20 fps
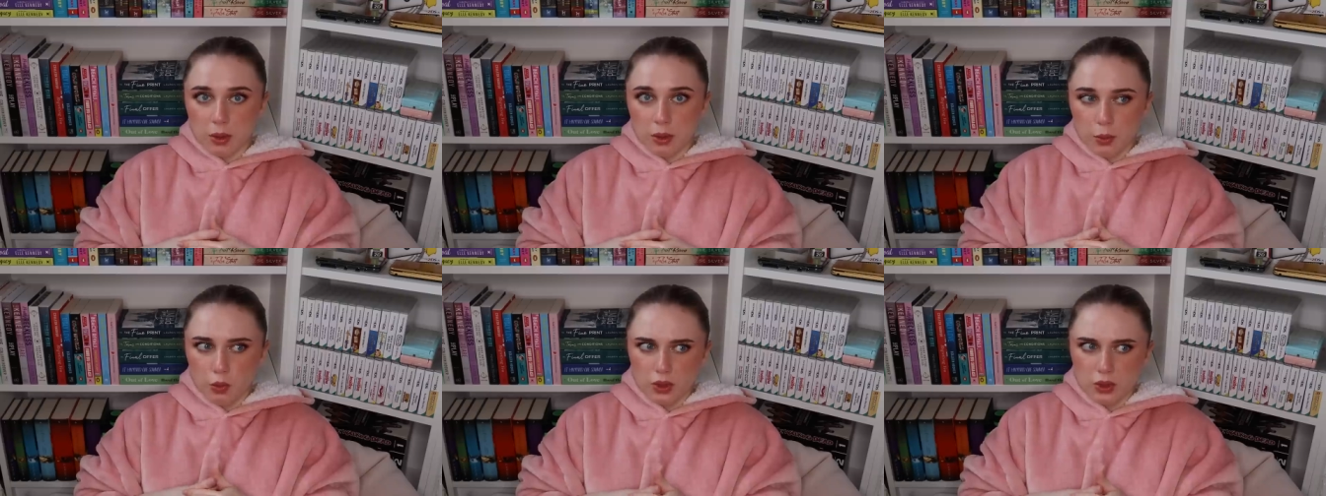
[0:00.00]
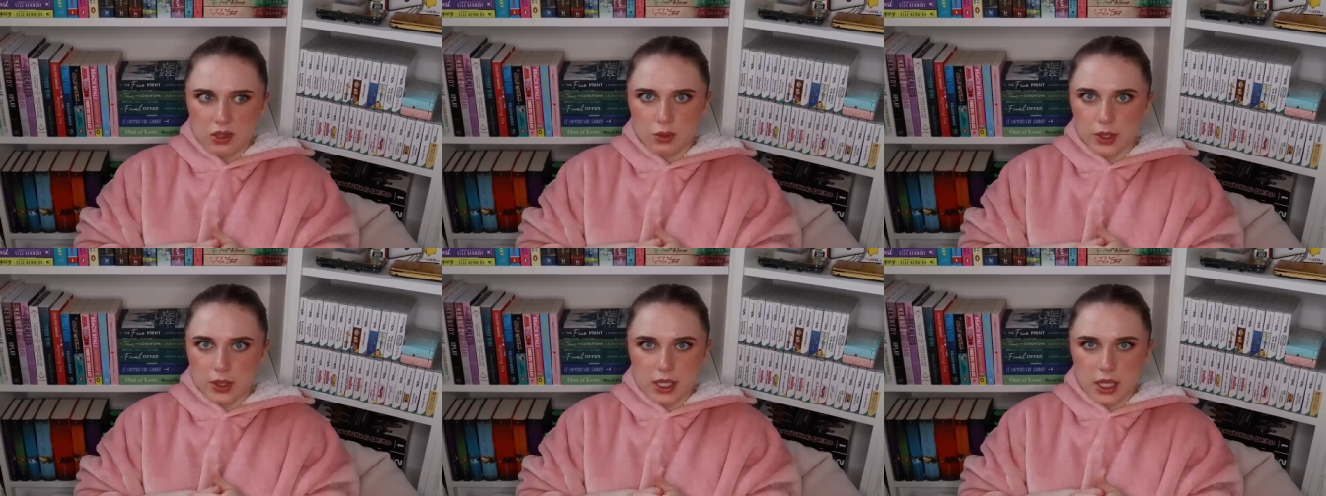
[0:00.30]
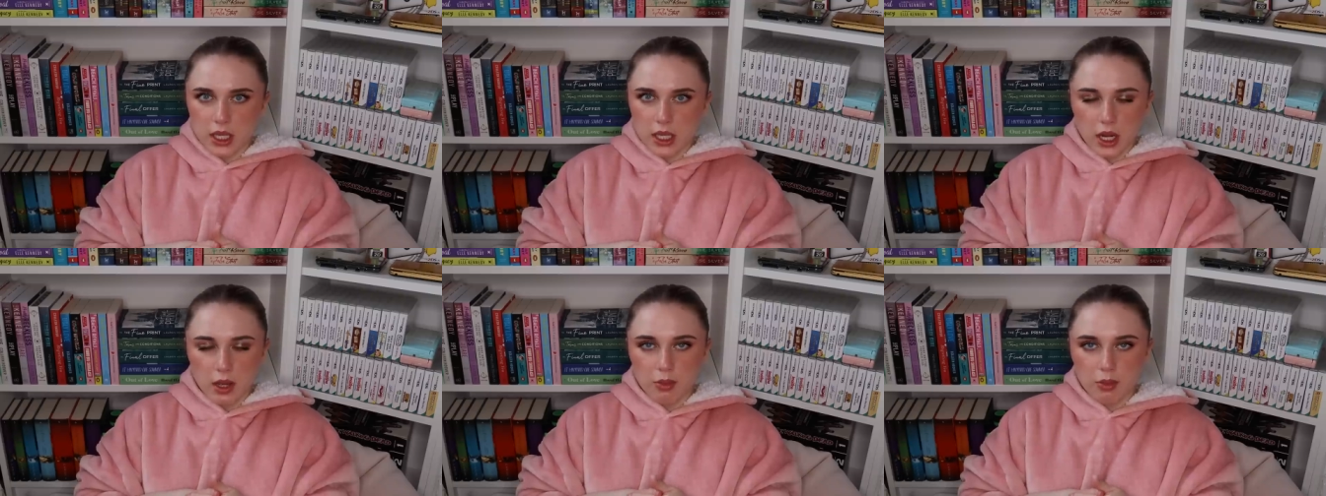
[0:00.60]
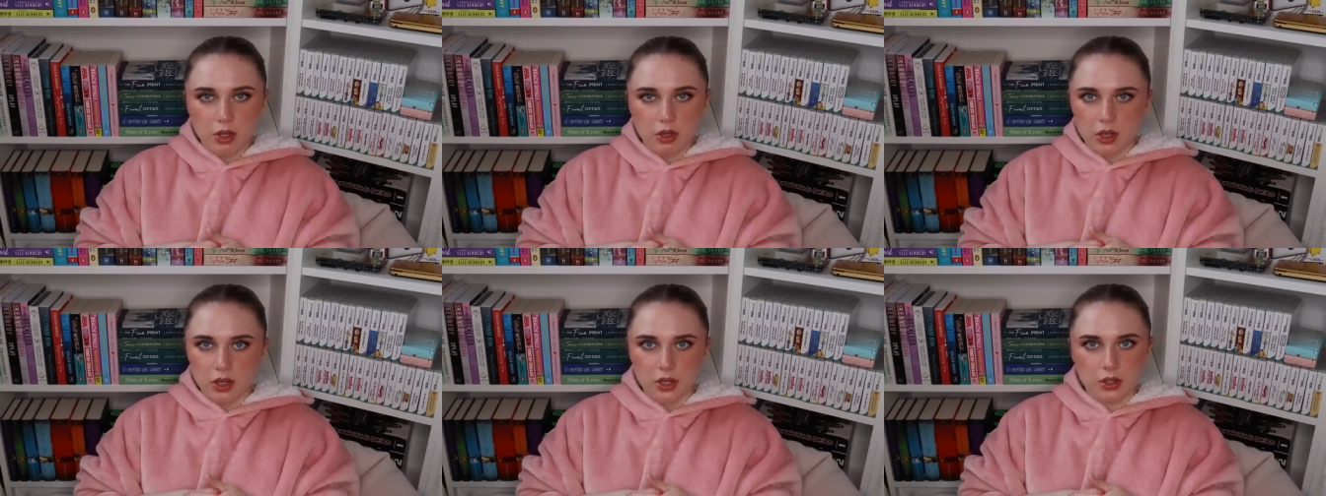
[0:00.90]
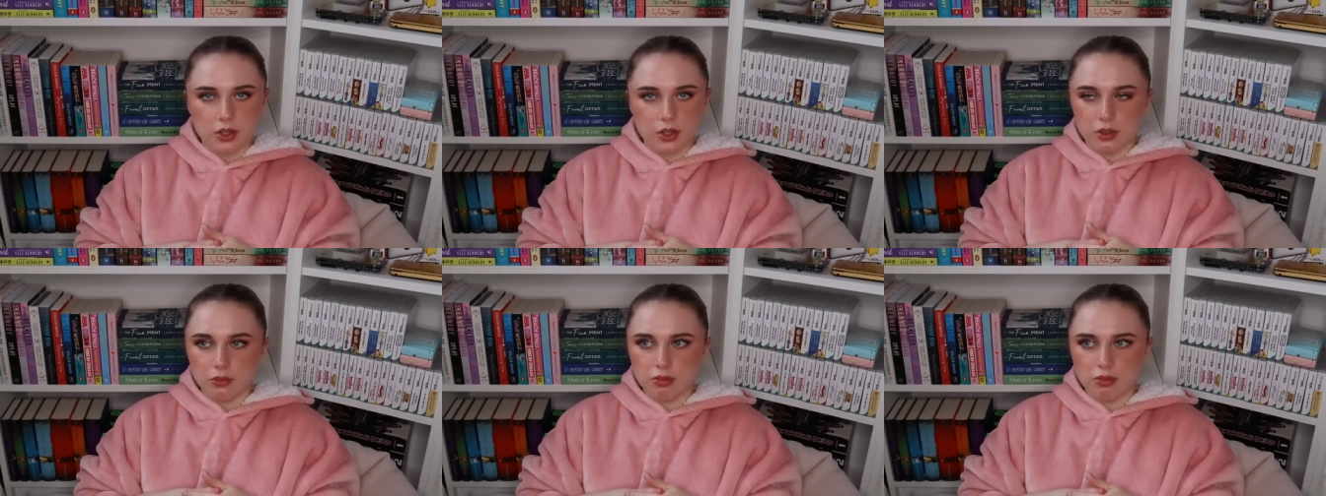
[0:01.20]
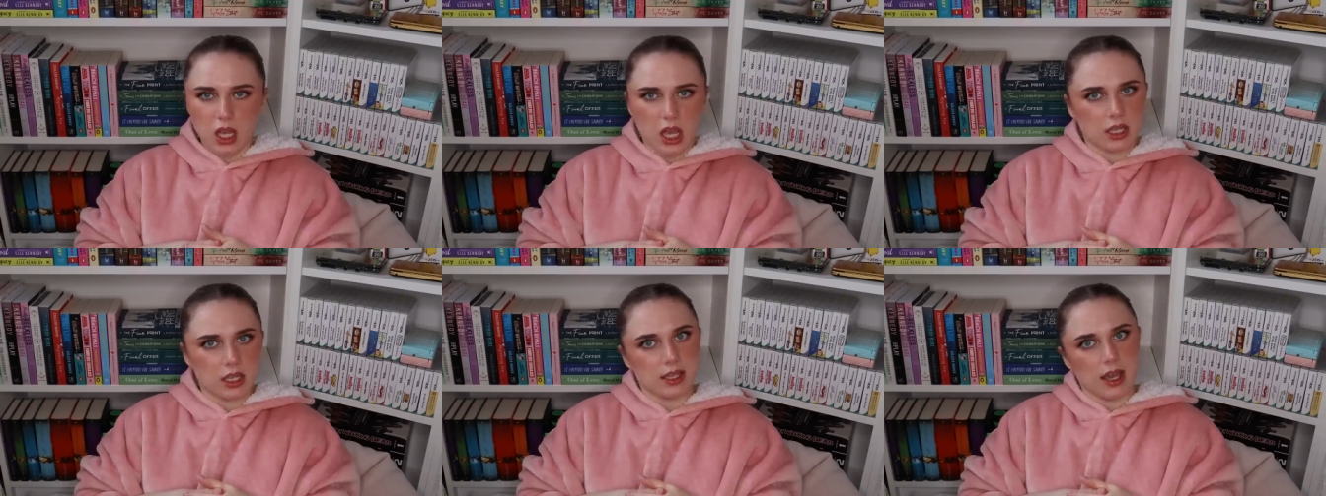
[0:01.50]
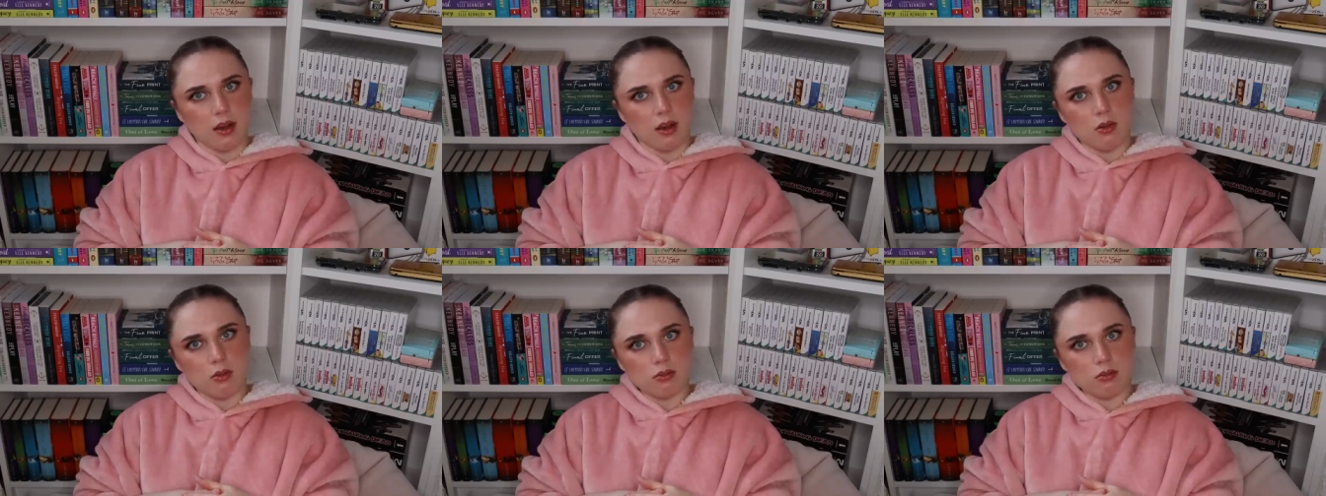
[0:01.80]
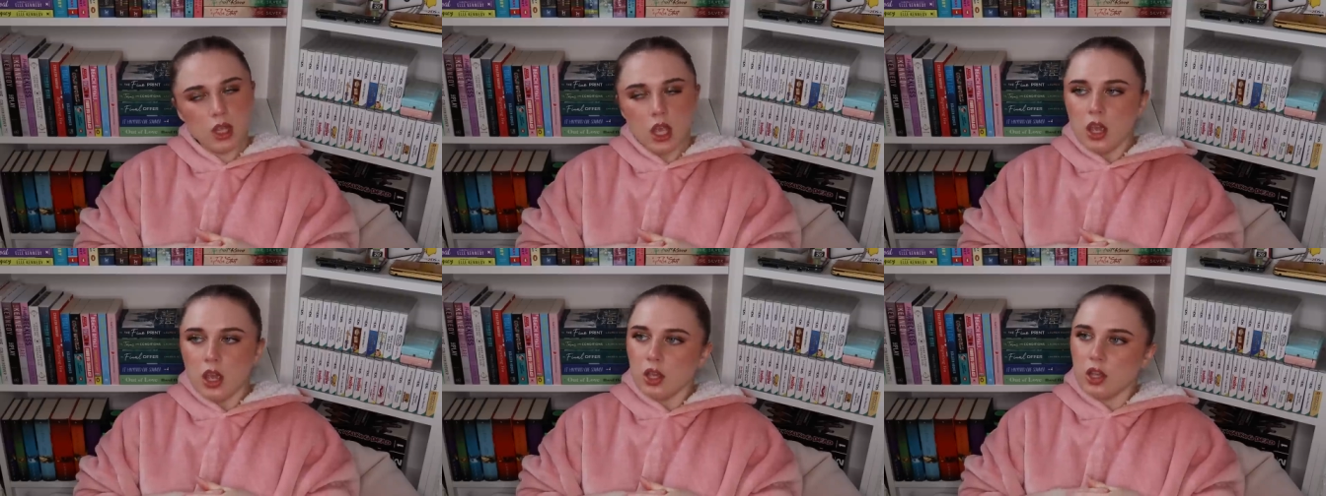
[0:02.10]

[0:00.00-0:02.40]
I mean, what's the worst that can happen? They're gonna do kick us out.